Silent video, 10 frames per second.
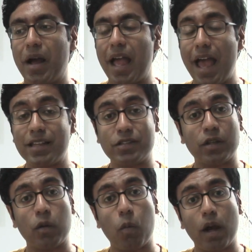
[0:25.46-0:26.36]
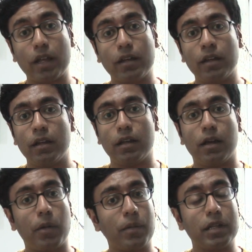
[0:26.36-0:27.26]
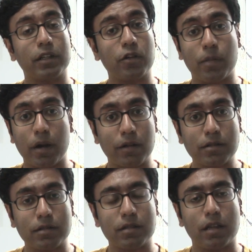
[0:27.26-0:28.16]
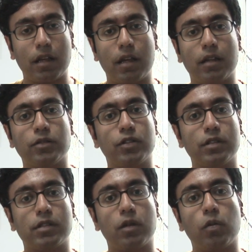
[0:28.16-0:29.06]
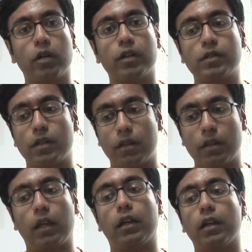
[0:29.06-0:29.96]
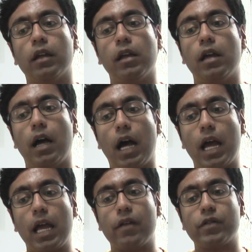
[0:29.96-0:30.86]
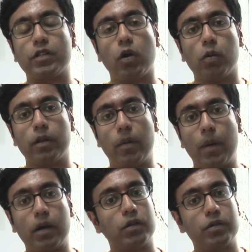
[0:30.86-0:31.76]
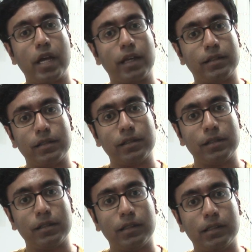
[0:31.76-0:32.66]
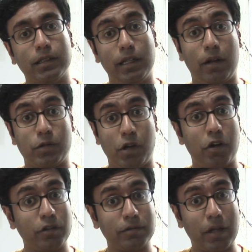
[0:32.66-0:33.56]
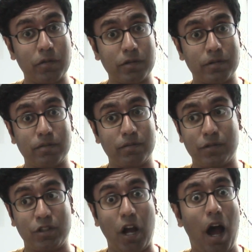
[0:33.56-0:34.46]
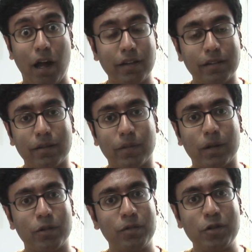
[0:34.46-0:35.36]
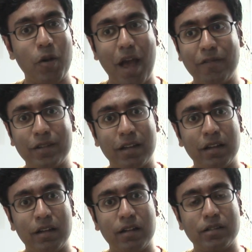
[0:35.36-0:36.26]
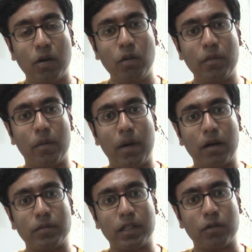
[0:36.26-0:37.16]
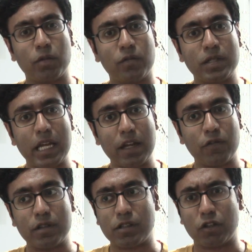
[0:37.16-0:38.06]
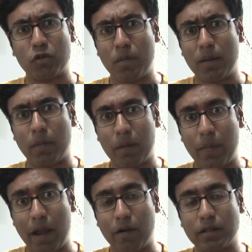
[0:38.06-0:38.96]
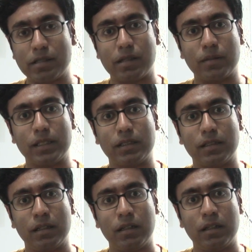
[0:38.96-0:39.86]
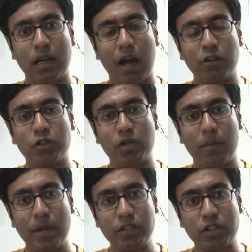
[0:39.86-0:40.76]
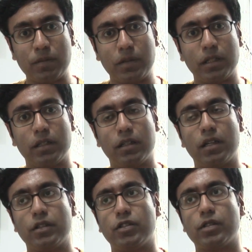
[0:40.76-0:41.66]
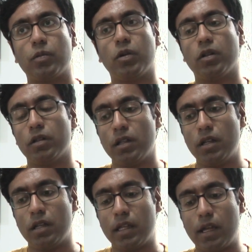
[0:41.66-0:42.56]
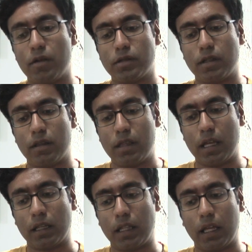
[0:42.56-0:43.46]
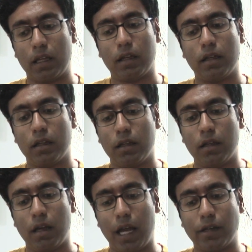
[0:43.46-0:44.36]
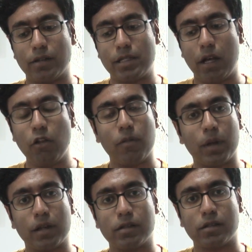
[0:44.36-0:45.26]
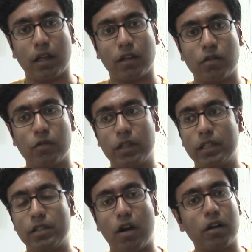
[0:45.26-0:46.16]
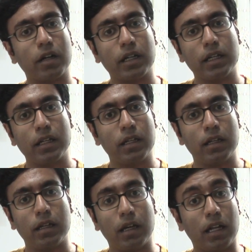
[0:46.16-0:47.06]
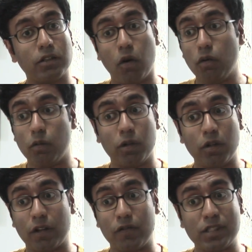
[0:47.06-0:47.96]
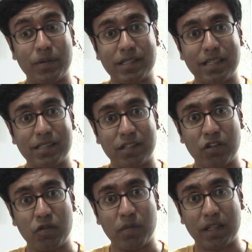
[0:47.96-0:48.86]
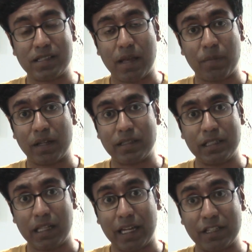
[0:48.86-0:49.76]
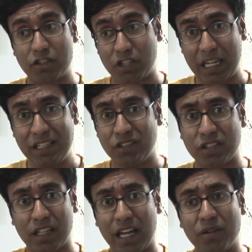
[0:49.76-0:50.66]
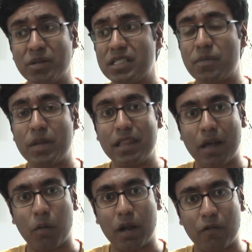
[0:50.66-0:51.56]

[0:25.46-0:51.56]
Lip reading: I asked her, like, when am I meeting your parents? And she said, well, here's the thing. I haven't told them about you yet. And I was hurt and I was shocked. I'm like, what do you mean you haven't told them about me? We've been dating for this long. You met my parents. I mean, how could you not mention me? And she said, well, here's the thing. Like, I couldn't tell them because, like, you're really dark. I told her, well, look, if it's my sense of humor that's that big a deal, I can change it. Like, I don't need to be that way